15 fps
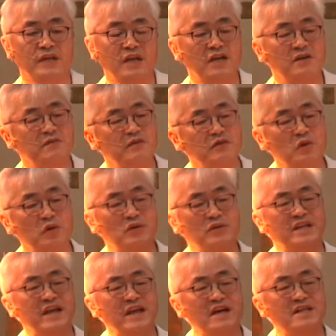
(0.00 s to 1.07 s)
Even though
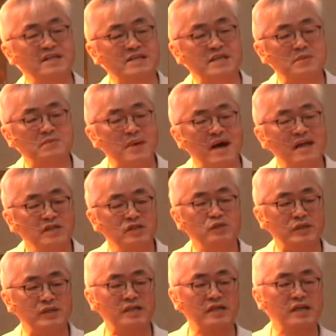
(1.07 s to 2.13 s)
they are in the
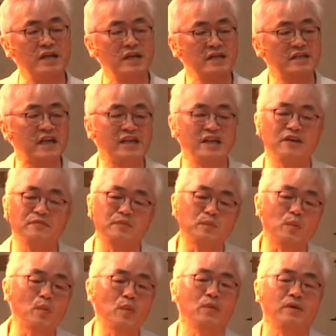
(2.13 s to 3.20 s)
minority, they give
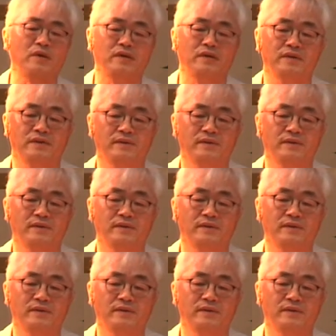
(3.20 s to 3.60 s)
more